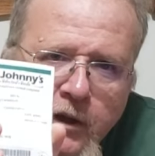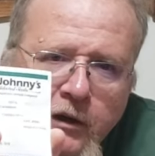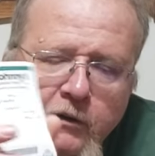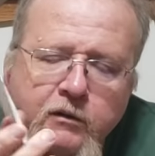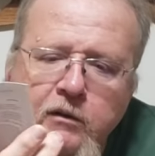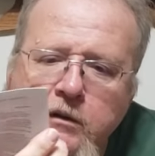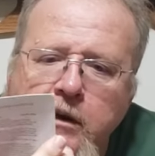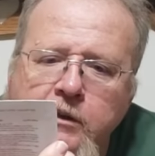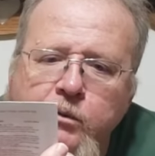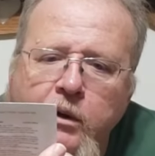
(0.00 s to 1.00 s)
gonna
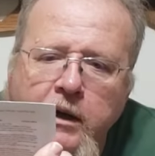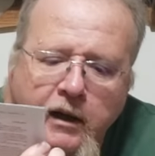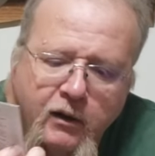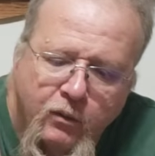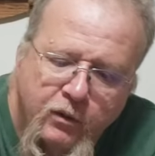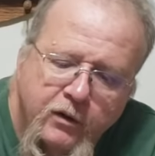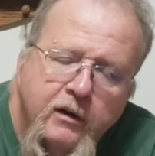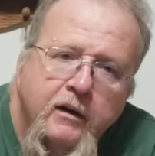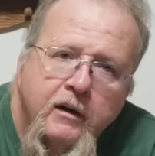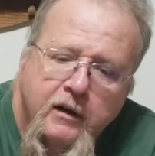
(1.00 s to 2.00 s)
that's why I ordered
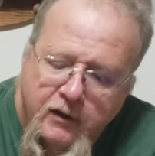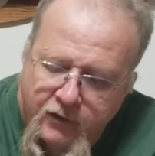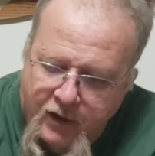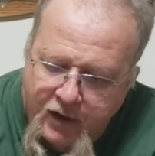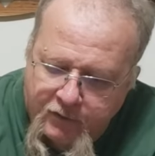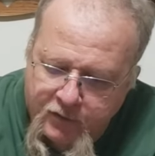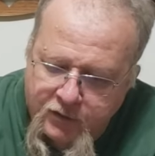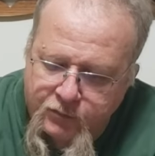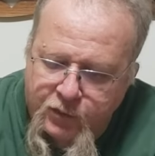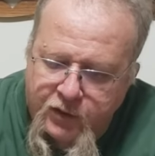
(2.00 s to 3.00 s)
that
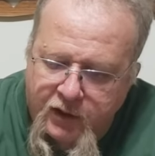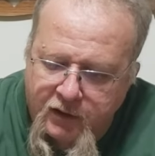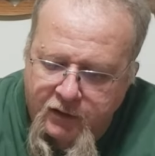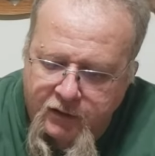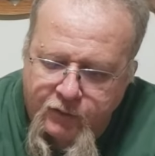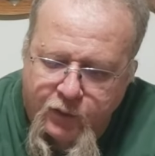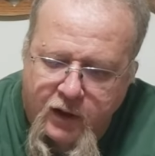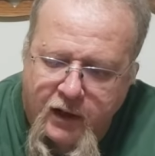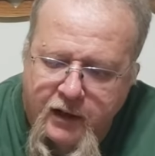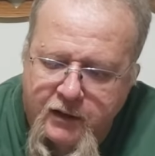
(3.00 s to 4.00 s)
particular
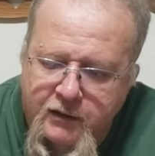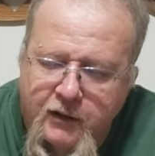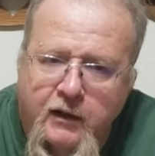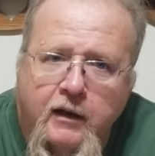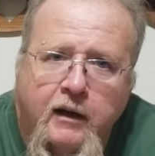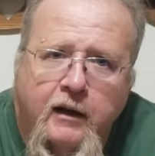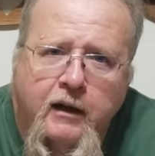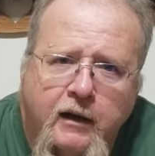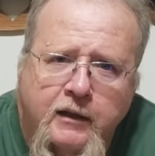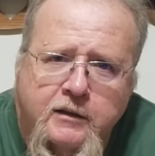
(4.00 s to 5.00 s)
variety. And I
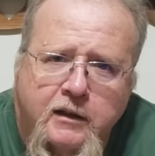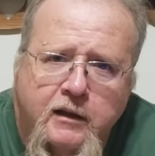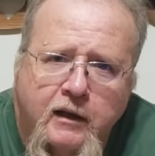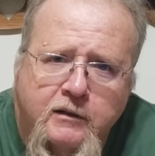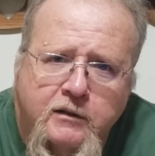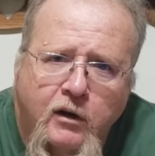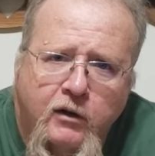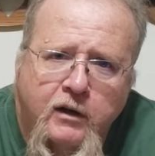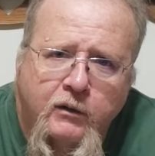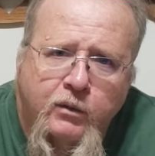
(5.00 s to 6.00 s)
got, like I said, that's
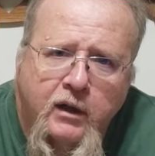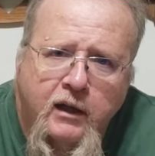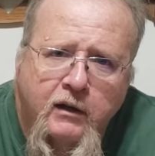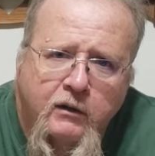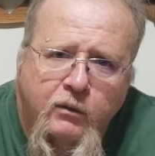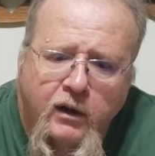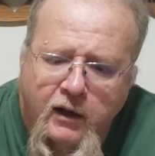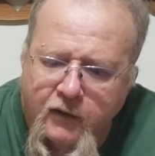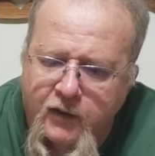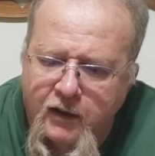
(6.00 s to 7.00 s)
gardening with Leon, where I
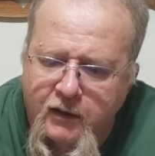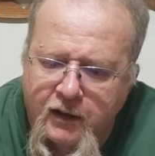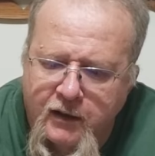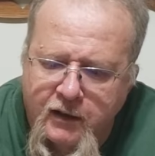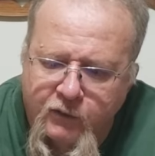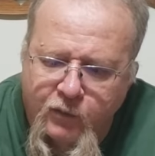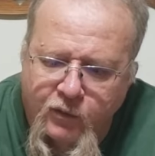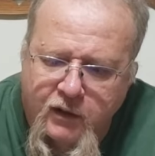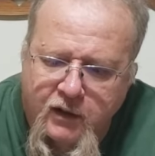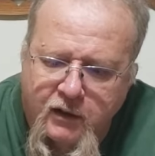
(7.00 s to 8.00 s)
got that idea for
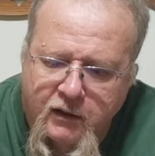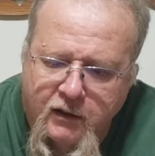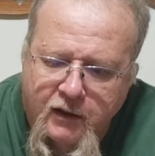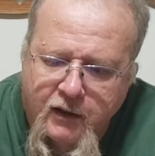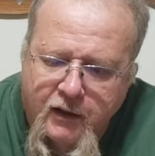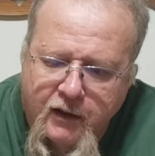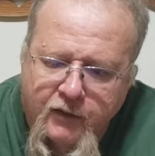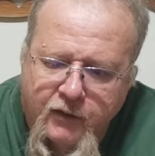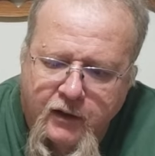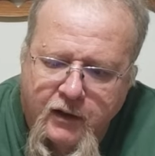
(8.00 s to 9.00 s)
the
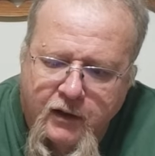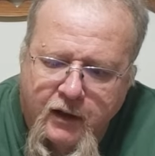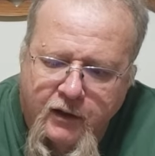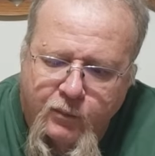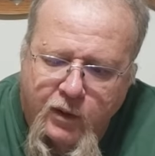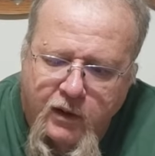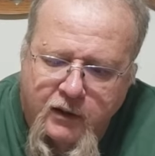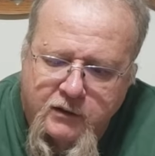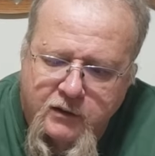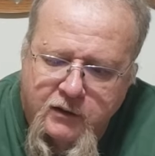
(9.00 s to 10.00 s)
the
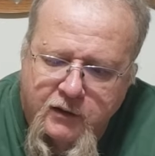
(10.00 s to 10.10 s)
hydroponics.